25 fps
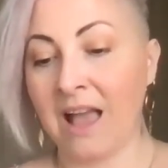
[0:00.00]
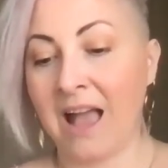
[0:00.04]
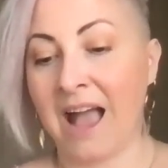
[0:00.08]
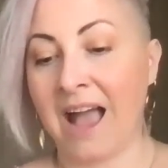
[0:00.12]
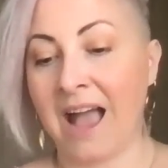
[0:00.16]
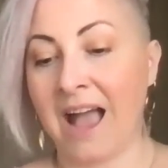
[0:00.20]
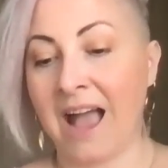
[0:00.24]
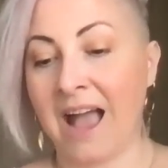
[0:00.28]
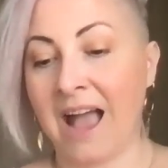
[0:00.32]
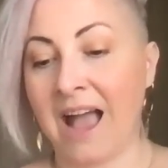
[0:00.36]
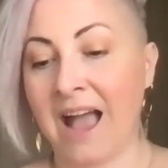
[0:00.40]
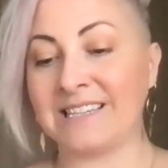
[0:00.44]

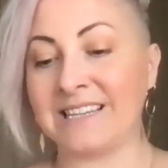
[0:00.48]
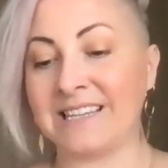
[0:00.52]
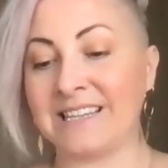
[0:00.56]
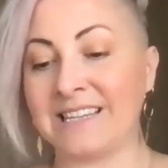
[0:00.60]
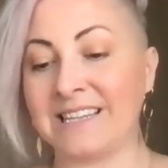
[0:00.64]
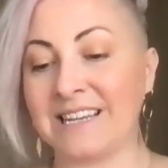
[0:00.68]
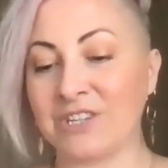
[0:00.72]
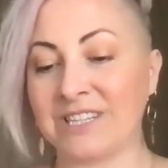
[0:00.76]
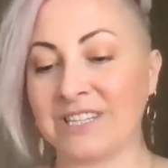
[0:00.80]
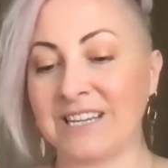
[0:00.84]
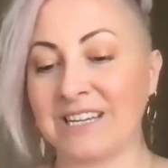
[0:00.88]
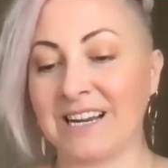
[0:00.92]
And it's
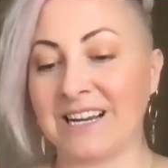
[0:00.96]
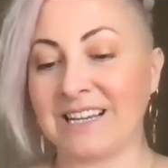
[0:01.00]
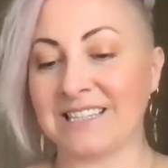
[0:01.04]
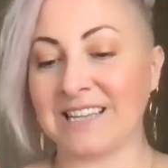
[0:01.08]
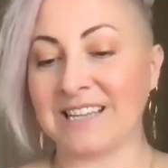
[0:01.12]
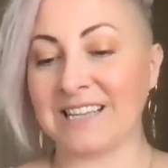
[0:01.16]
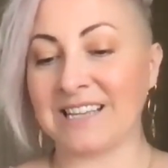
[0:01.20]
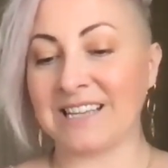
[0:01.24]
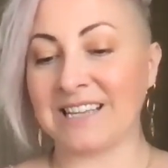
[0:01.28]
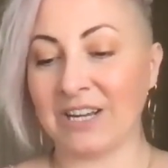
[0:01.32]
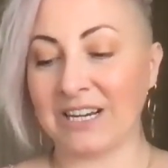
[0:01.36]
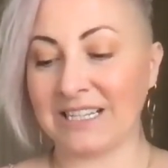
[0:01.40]
interesting because
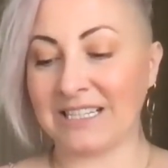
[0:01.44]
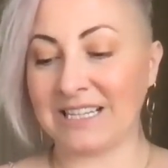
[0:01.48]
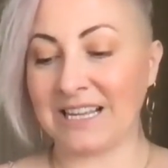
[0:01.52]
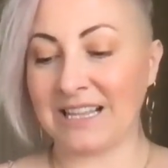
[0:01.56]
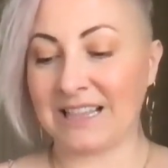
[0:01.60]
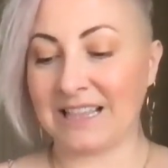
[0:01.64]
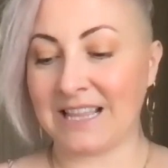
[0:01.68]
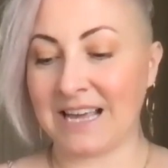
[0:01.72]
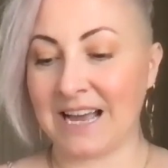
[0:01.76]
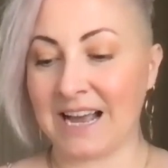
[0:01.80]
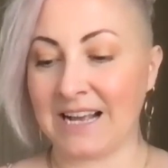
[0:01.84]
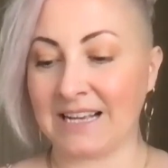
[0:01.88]
I looked
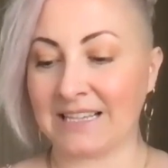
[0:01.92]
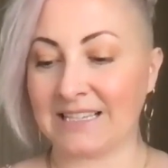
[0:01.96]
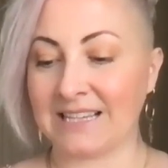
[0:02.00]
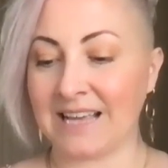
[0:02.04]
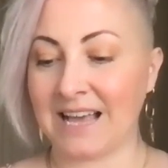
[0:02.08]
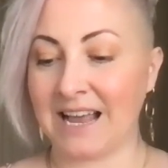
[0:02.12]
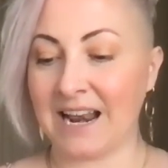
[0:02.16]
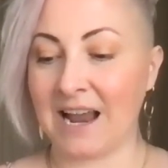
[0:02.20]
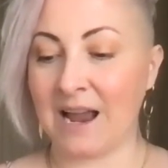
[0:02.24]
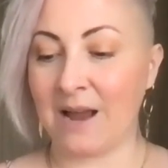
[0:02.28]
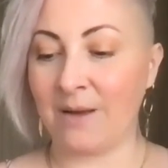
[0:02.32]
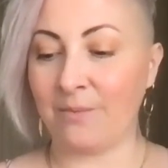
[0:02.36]
at this
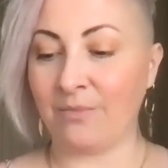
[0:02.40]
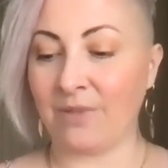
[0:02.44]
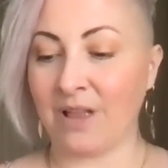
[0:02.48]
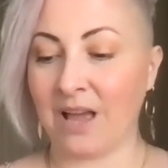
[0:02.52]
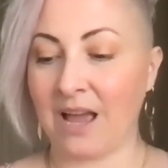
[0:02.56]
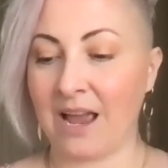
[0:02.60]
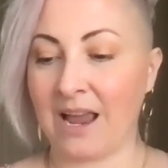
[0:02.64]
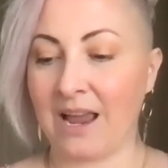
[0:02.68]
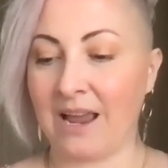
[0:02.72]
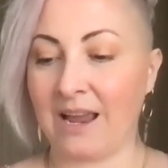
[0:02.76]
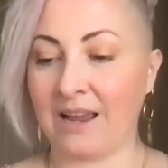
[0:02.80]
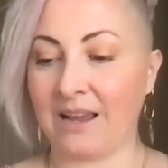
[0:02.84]
and I'm
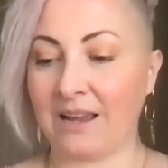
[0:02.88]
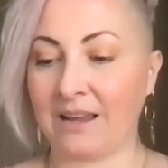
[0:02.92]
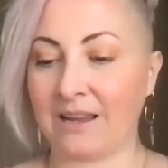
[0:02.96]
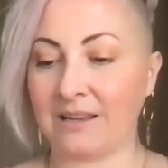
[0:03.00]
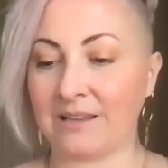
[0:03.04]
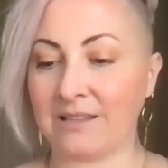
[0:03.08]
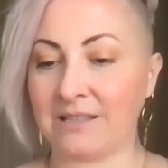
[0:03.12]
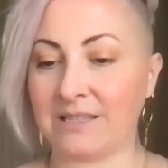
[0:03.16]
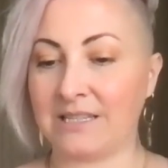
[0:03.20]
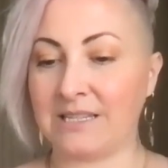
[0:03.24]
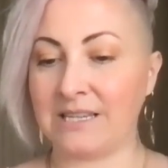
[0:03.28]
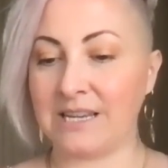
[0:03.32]
like,
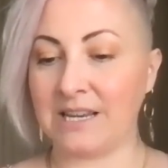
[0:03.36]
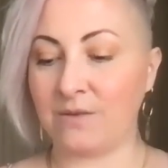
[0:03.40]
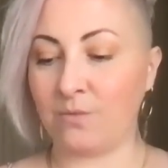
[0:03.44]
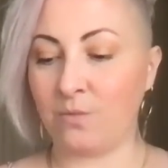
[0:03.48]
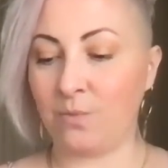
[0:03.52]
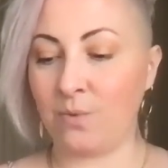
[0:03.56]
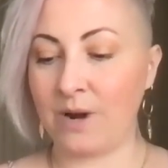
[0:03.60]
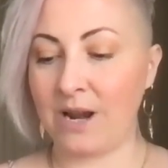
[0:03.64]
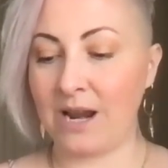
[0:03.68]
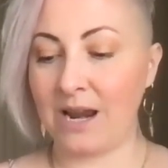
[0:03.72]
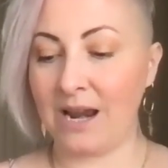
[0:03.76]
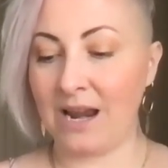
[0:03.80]
did
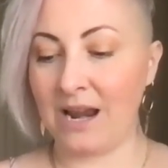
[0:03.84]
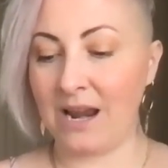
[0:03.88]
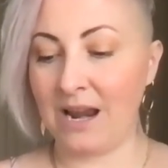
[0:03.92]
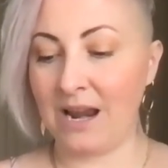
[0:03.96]
we